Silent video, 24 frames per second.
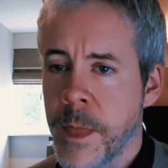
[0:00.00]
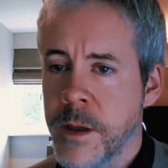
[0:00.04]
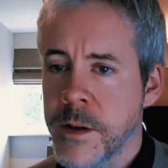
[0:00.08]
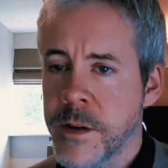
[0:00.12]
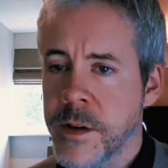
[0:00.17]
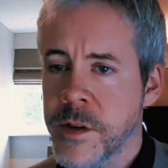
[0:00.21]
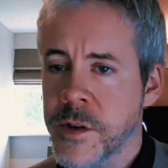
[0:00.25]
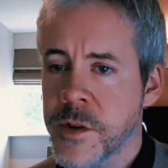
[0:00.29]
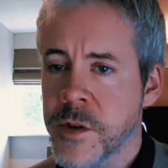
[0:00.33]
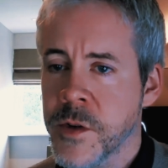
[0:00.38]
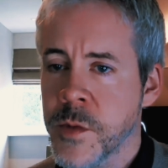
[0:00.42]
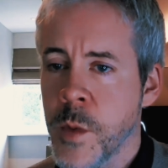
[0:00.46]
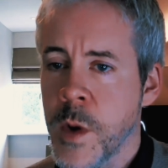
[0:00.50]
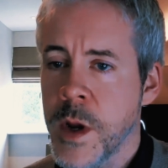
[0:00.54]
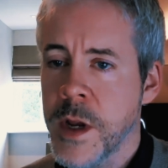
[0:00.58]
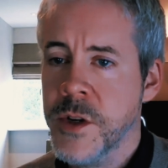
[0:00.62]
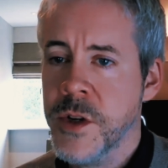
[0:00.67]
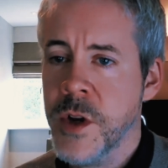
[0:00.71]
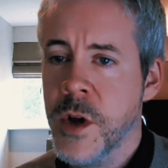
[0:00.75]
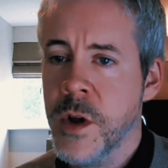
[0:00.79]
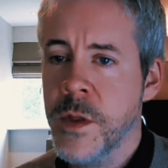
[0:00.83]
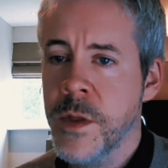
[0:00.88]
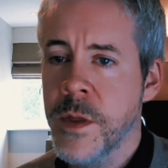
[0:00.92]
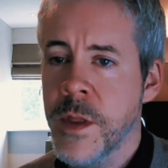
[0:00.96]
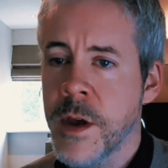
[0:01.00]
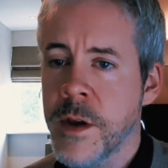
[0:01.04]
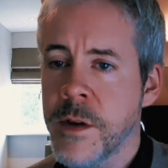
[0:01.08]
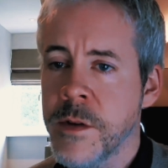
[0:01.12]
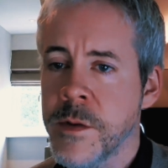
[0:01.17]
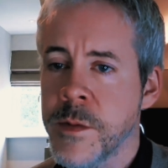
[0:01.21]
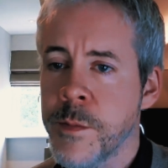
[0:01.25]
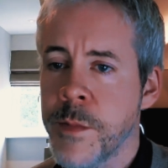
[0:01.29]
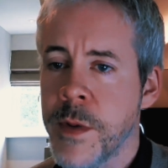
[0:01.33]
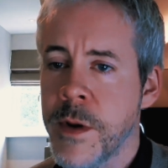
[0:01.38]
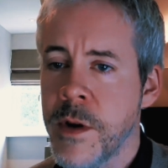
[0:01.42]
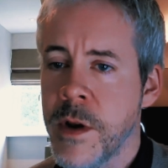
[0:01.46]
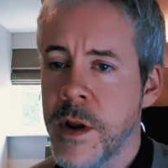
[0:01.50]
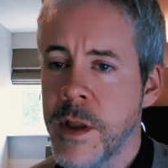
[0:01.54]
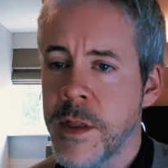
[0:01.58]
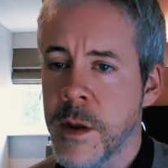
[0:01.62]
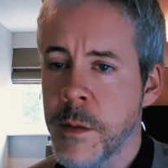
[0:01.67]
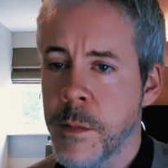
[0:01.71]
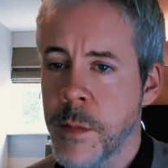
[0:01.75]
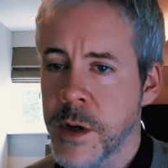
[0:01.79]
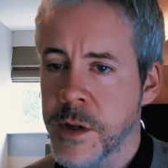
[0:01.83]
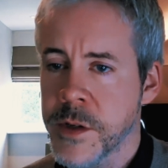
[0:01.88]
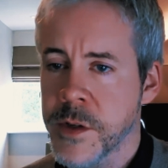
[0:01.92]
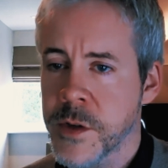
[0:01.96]
to switch on those
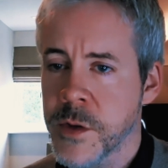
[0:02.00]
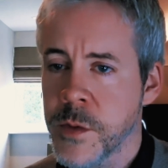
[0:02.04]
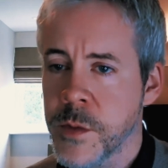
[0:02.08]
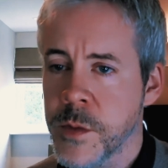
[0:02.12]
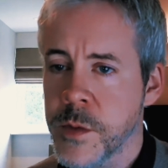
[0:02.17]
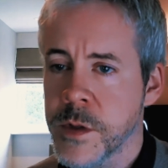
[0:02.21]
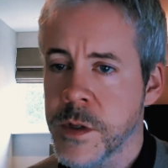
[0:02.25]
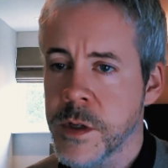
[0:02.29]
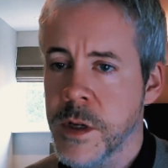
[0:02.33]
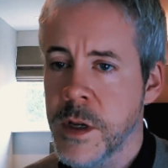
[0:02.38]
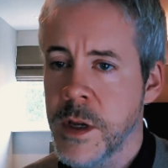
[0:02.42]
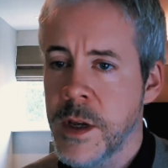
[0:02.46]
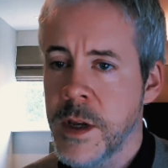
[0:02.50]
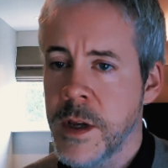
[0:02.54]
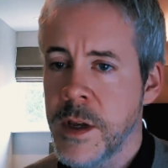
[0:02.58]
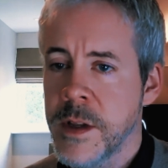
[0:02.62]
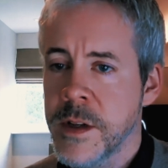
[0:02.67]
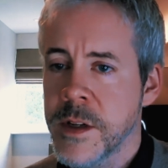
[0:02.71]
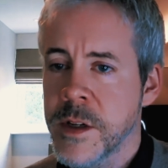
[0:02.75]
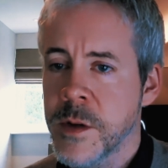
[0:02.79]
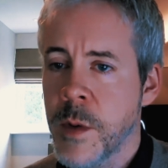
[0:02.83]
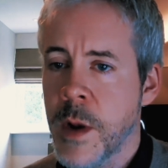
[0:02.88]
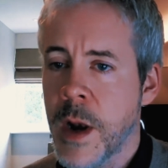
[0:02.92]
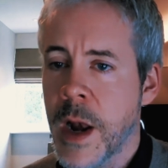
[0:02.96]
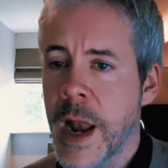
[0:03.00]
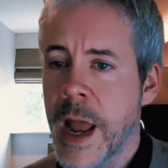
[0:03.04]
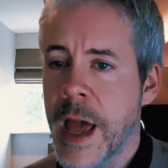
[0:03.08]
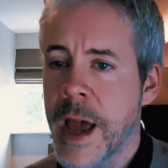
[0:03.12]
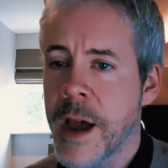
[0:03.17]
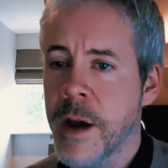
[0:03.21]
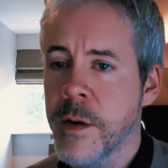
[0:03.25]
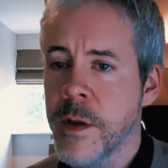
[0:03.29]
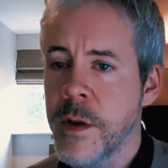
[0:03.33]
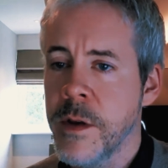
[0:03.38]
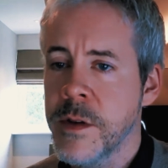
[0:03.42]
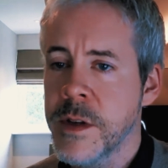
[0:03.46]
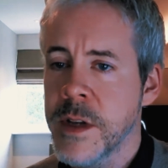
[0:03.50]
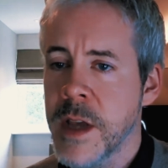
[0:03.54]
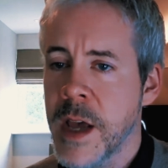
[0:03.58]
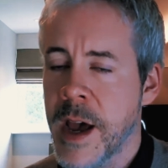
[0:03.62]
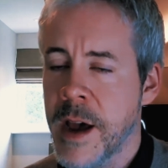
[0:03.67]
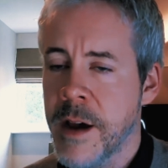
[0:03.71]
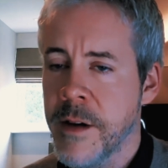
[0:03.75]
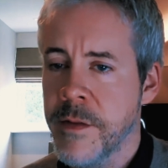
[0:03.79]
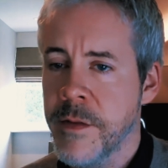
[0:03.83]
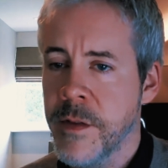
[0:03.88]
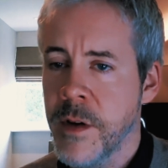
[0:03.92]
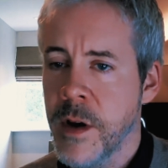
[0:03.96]
breathing muscles to allow you to
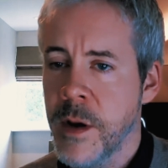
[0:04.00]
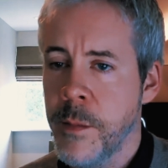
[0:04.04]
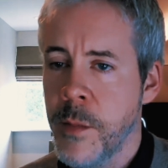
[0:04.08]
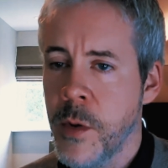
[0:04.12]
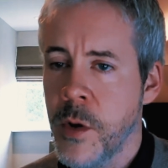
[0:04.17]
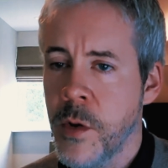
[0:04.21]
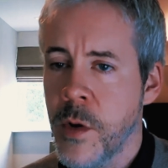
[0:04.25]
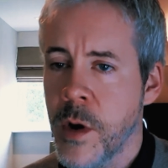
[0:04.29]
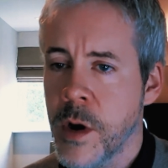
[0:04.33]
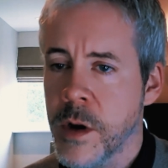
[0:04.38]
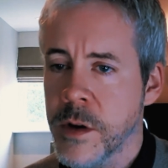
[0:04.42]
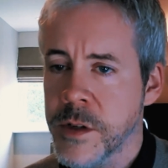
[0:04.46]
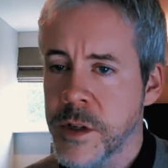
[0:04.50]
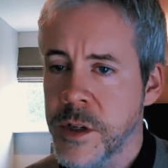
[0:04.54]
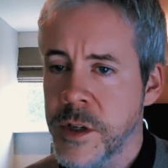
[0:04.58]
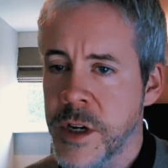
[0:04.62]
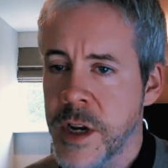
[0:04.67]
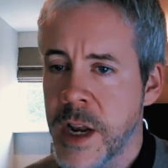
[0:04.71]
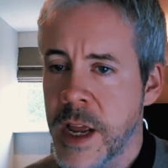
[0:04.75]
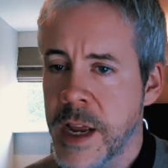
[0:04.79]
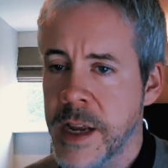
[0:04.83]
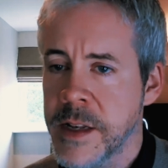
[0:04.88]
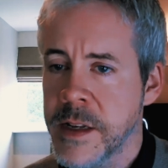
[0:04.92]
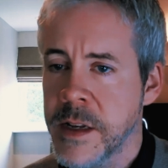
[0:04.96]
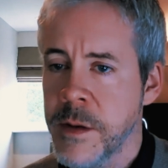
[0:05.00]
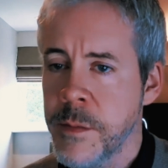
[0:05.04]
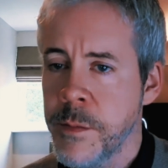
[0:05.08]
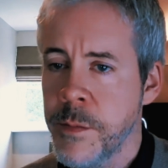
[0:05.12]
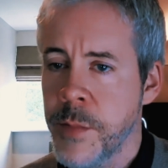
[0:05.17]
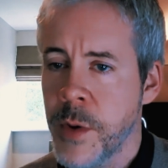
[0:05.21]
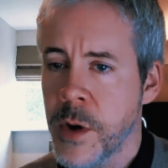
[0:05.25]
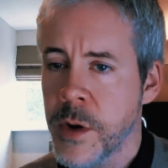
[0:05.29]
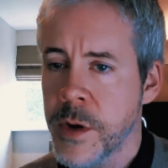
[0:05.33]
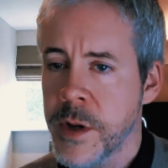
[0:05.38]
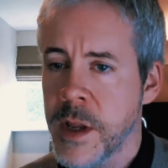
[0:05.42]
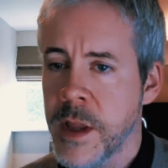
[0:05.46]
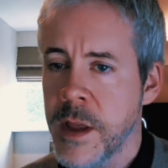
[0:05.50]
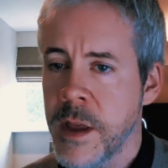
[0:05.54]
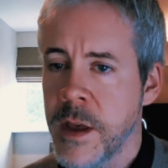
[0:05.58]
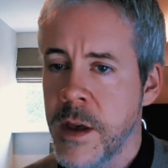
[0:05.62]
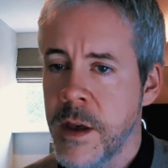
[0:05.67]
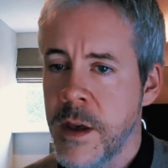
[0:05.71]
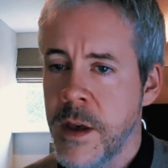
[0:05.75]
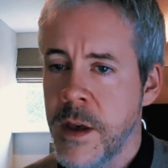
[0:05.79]
have a more oxygenated body